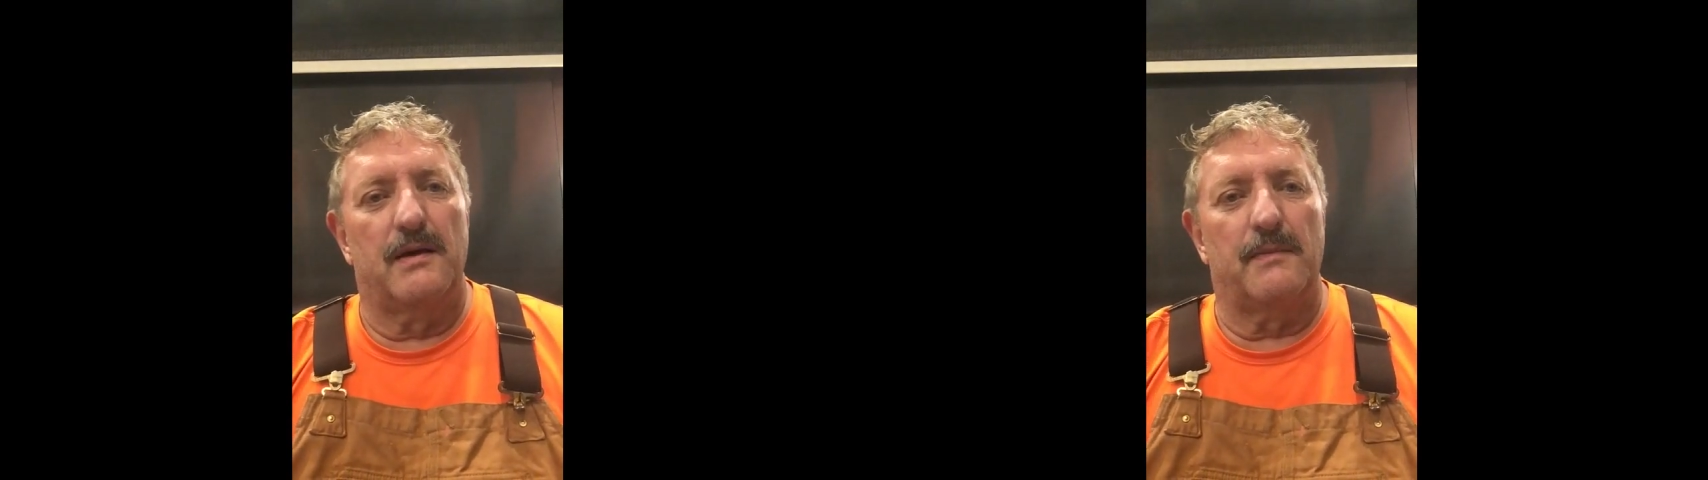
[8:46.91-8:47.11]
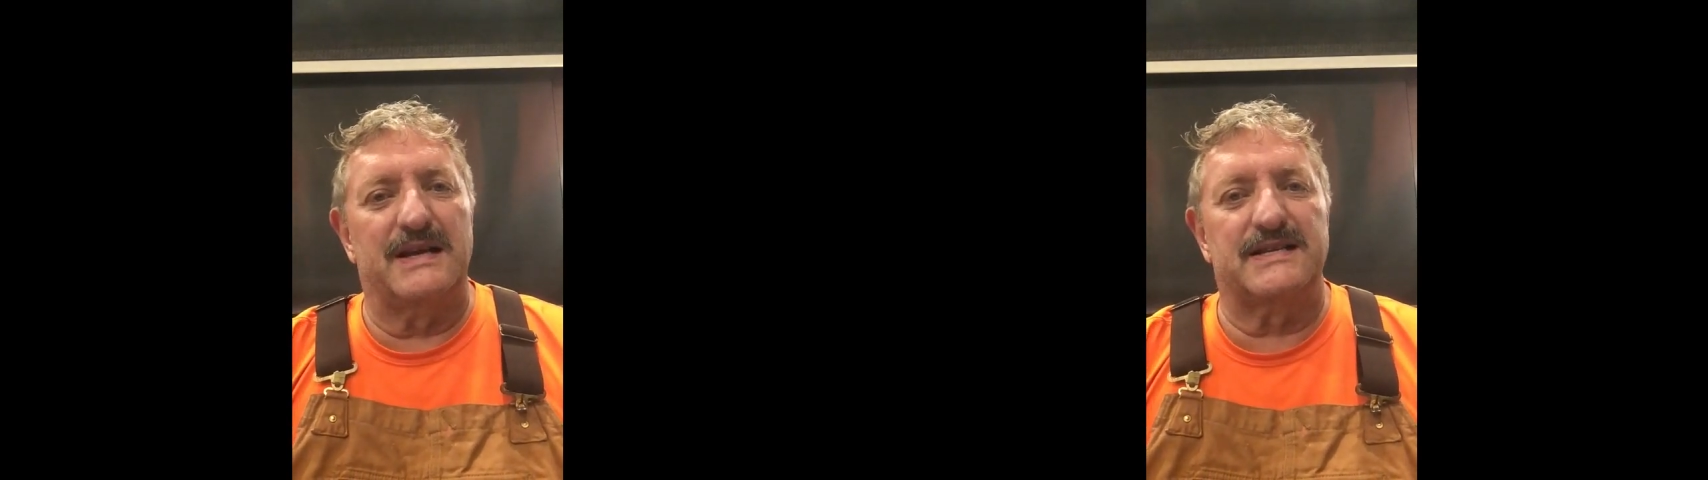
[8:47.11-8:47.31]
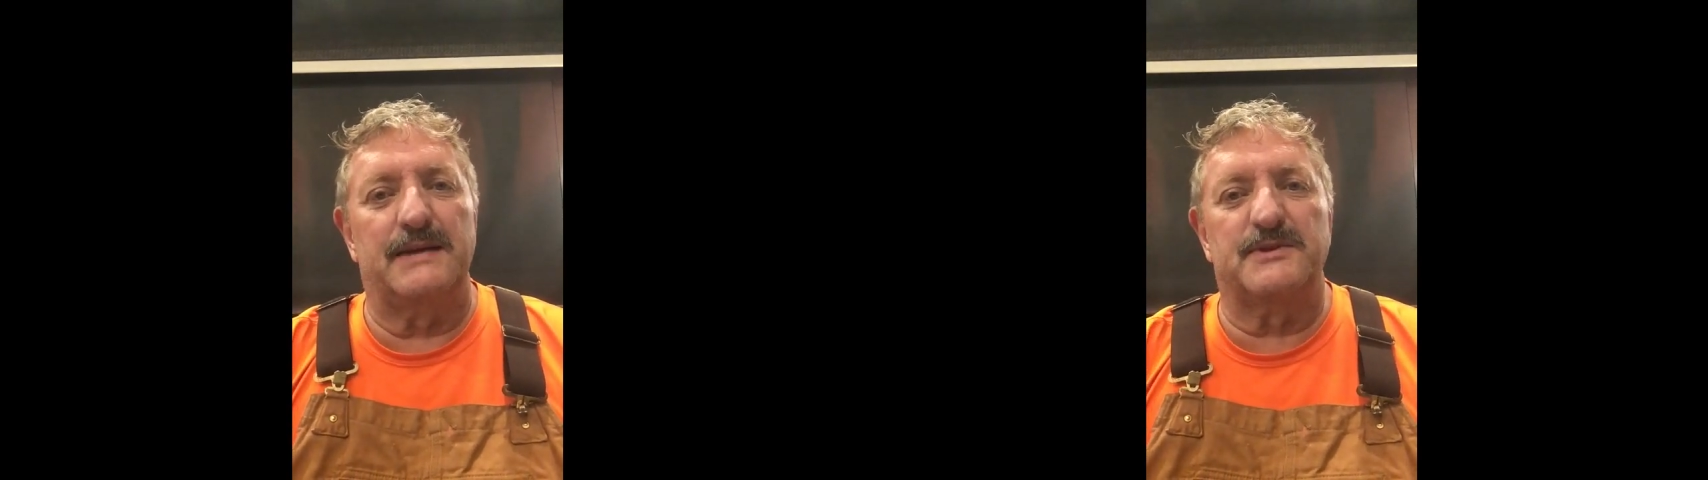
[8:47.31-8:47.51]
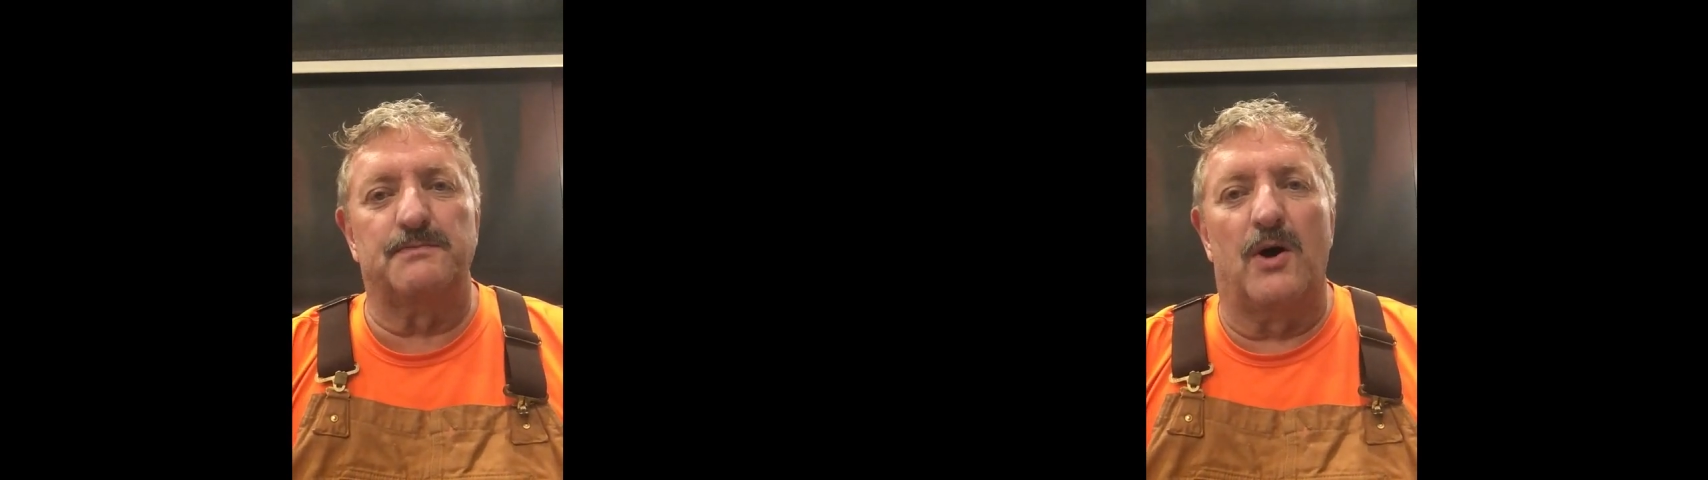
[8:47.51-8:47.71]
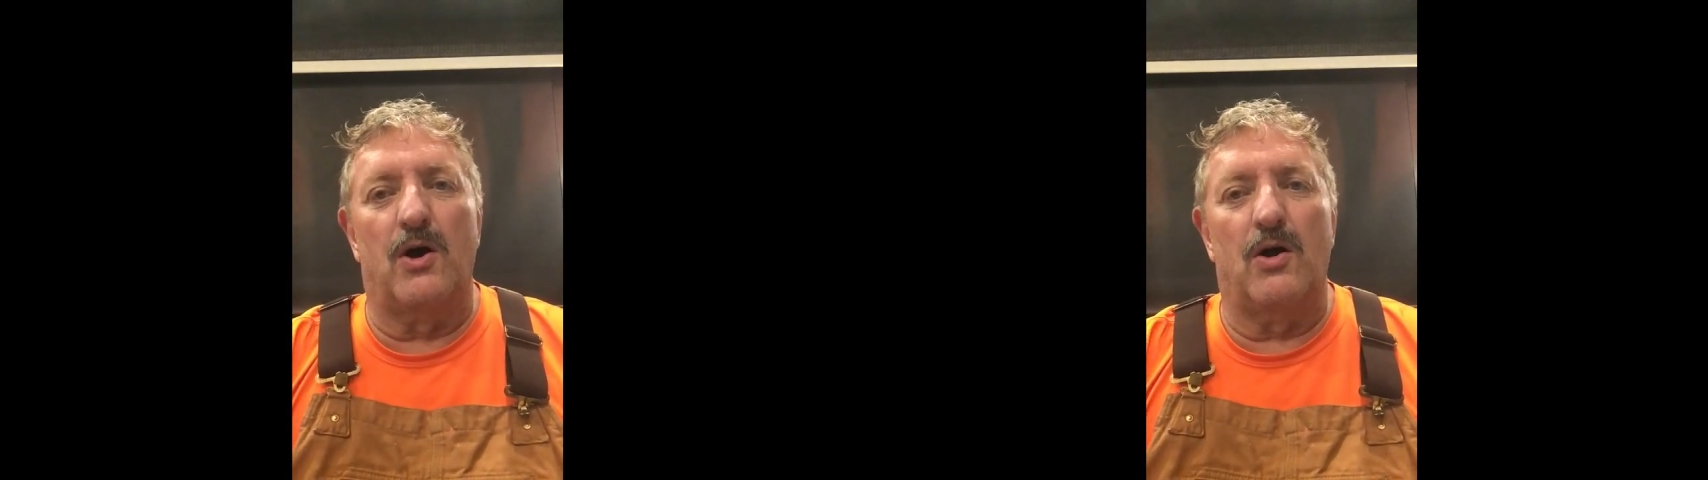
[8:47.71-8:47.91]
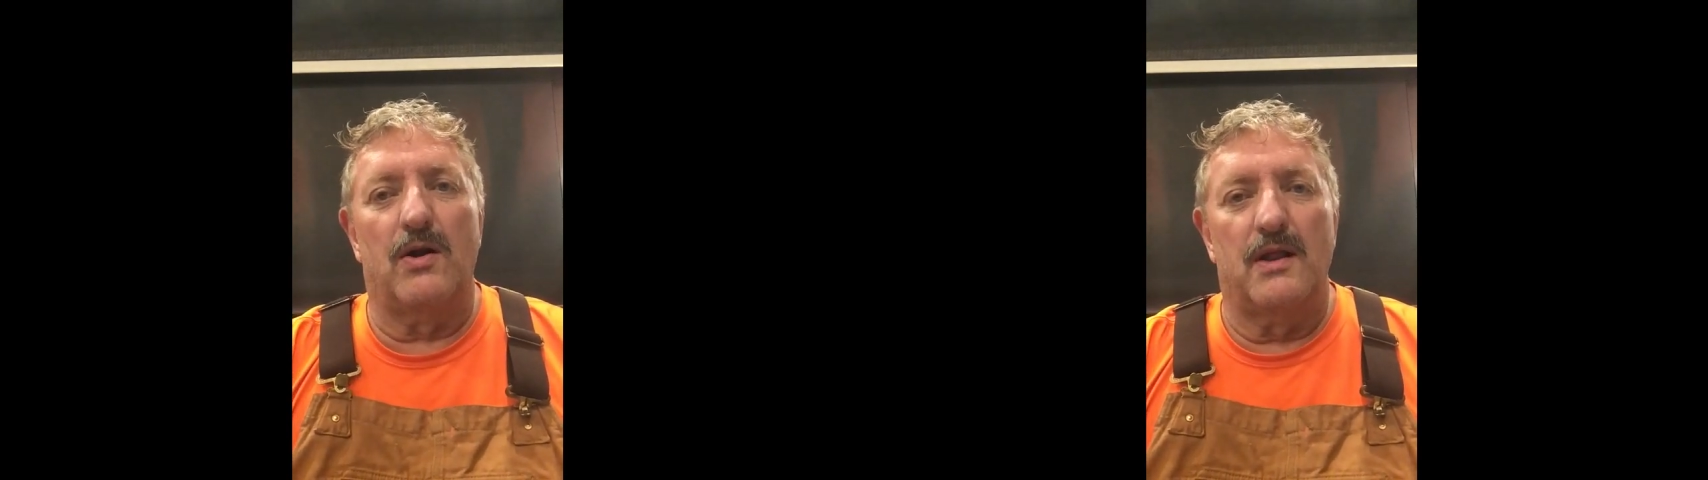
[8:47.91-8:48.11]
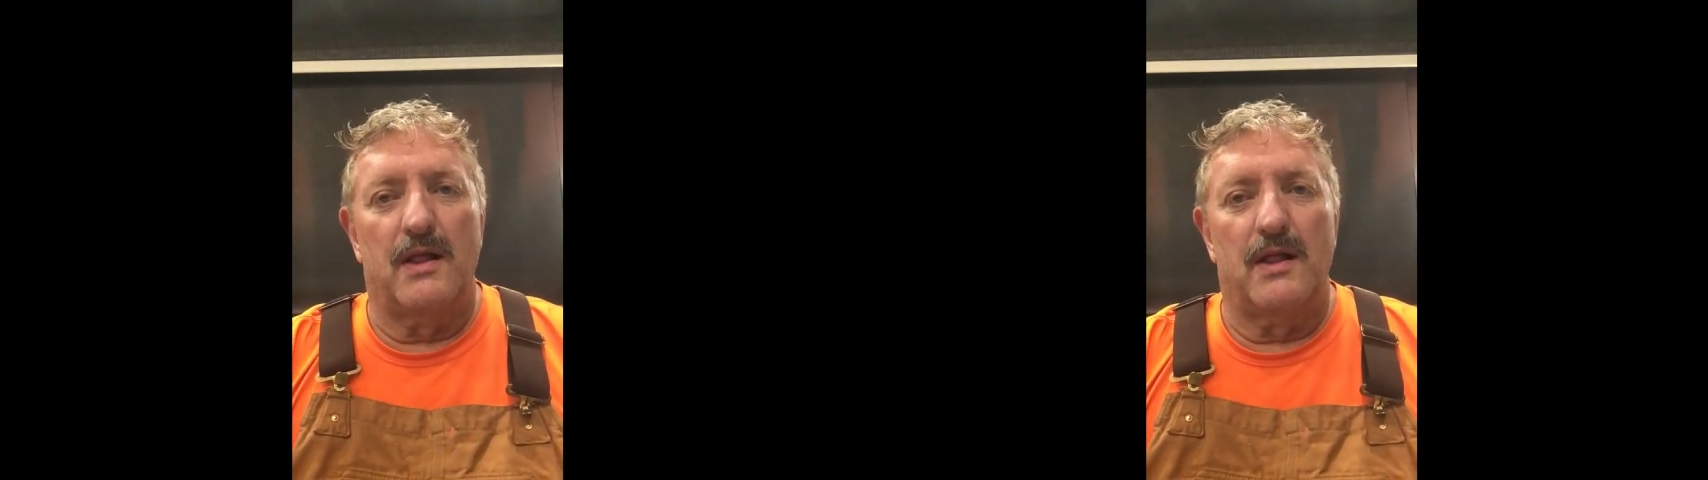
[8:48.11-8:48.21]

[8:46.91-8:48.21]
may seem small,